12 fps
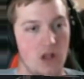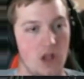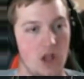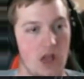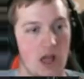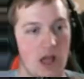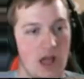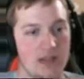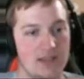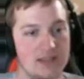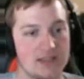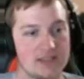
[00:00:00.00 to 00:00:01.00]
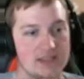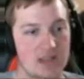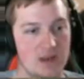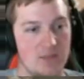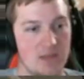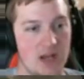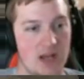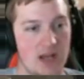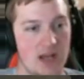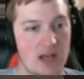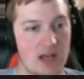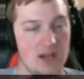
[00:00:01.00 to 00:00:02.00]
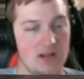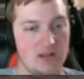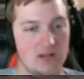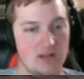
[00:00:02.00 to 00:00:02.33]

You need to set I up need the to second set up portal. Mine.